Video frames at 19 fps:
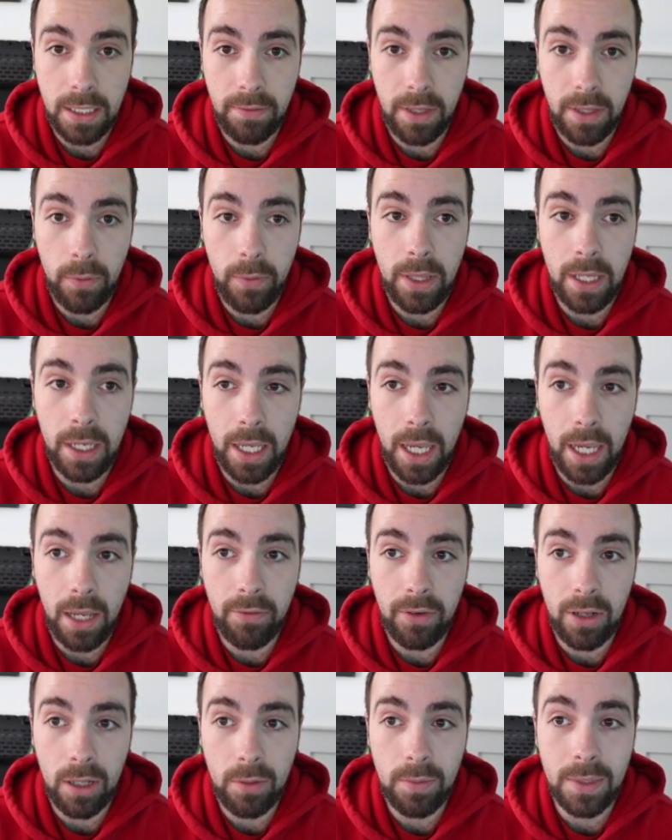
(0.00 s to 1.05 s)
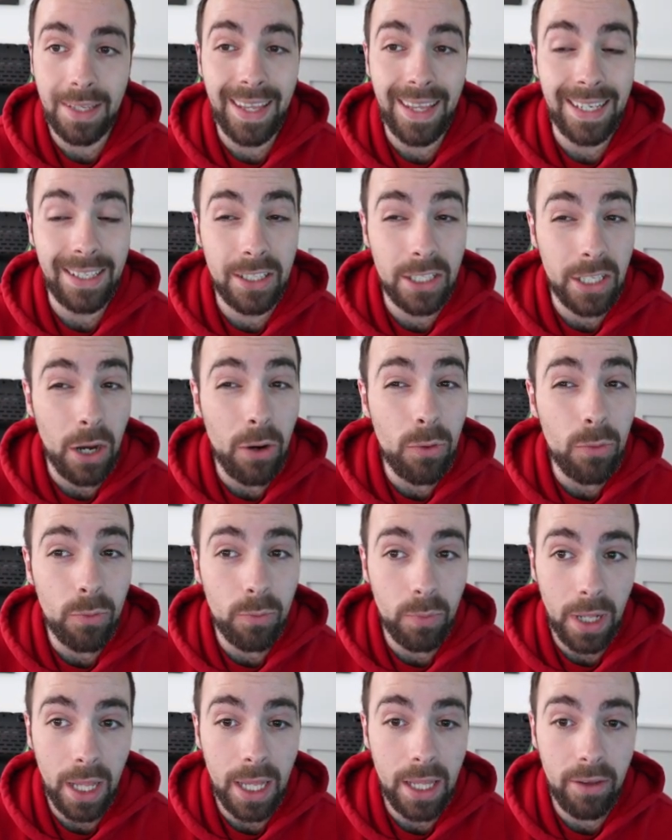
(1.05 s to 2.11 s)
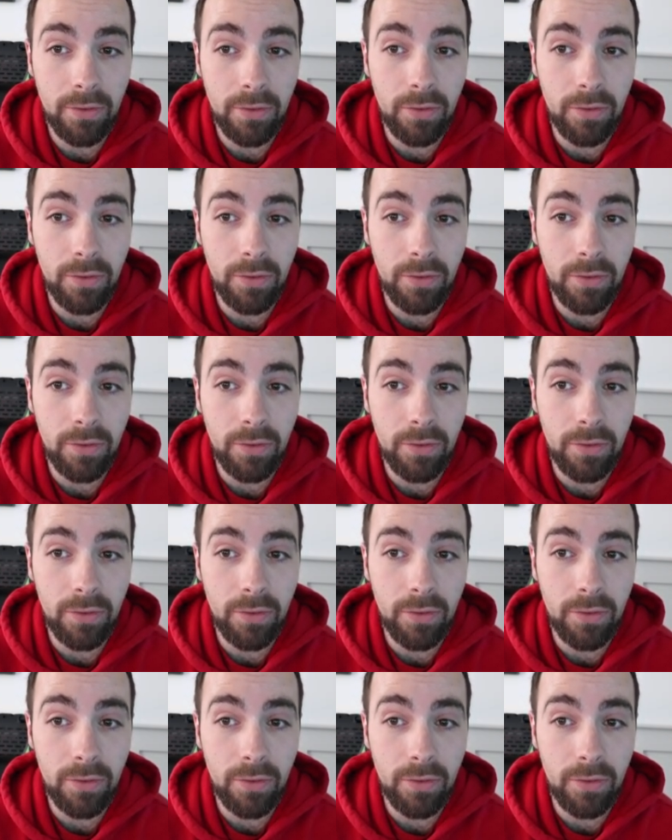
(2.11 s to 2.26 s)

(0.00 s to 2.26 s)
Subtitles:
If they win the King of Clubs and they don't play the